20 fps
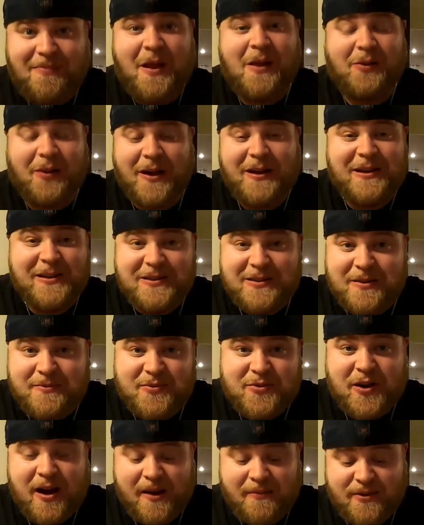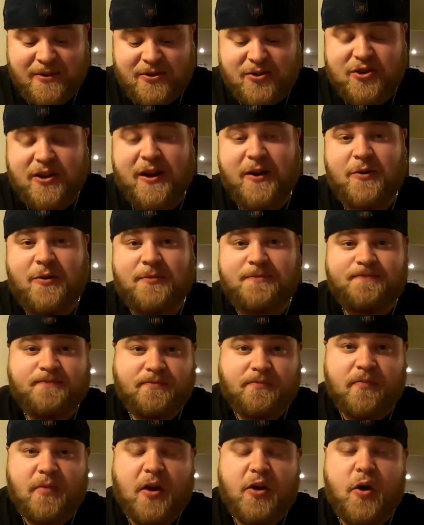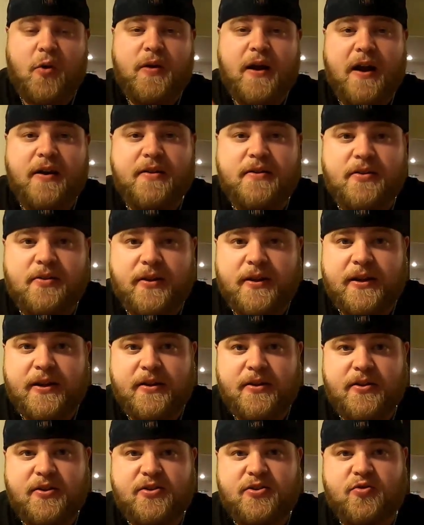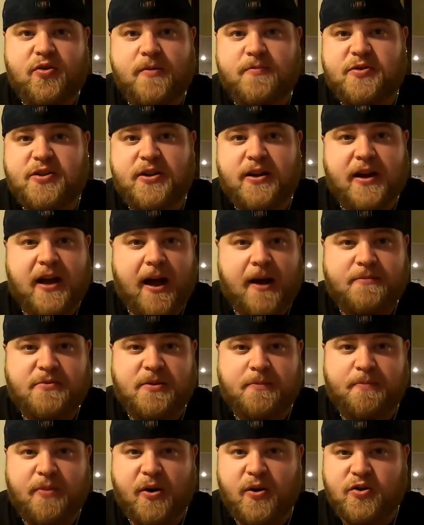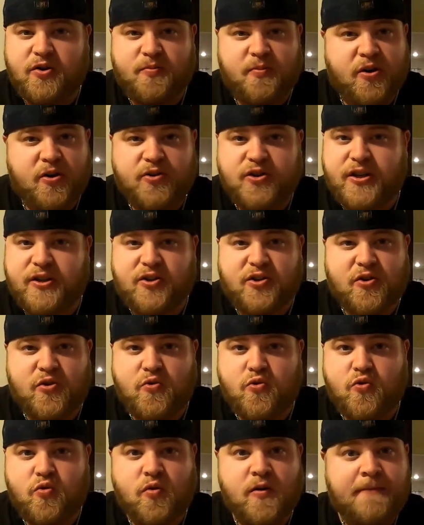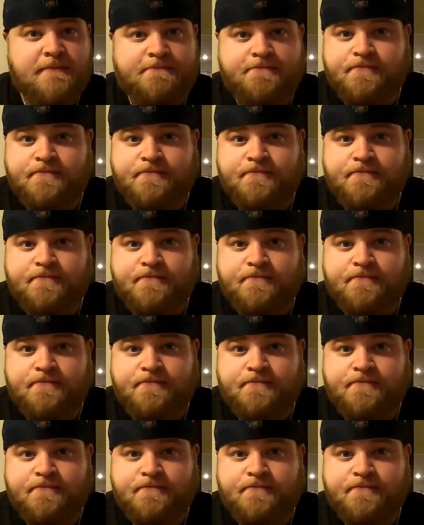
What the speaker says: like and subscribe to the channel. Go down in the link in the description and cop some Perch merch. It's cool.